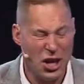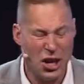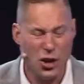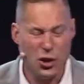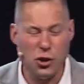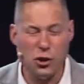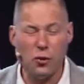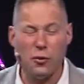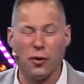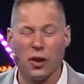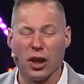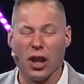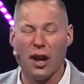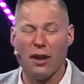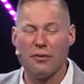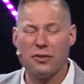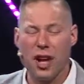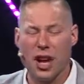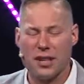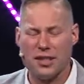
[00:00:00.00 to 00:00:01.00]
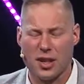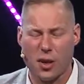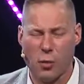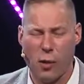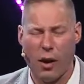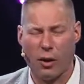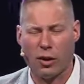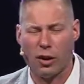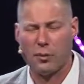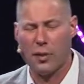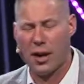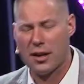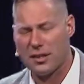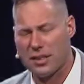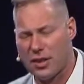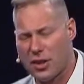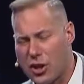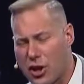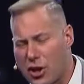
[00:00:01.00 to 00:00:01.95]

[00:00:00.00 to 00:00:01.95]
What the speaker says: You've loved us and welcomed us into